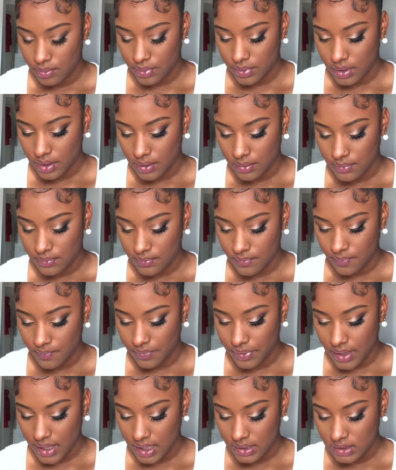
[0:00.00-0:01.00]
But
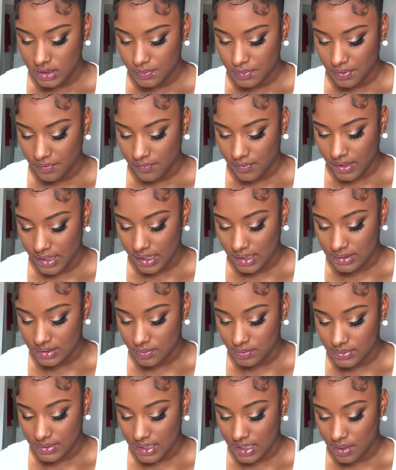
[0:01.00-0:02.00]
I just be forgetting
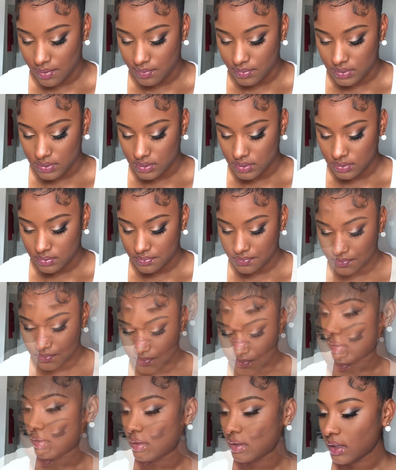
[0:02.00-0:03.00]
sometimes.
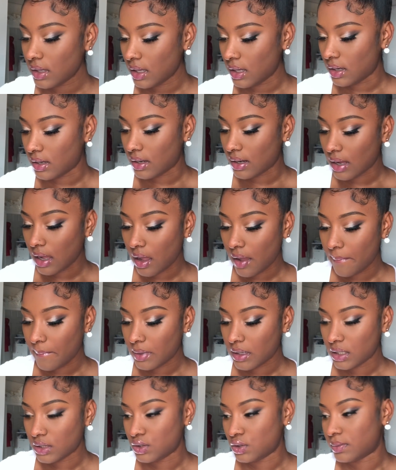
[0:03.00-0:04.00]
Okay, now I'm
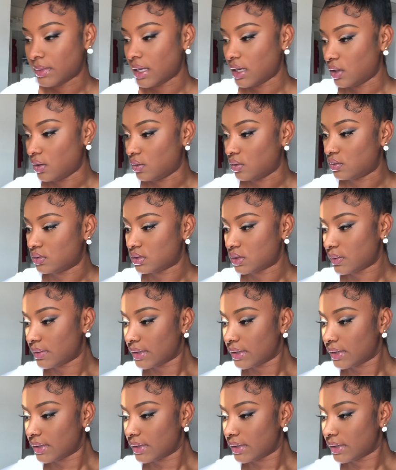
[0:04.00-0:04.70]
gonna do my nose,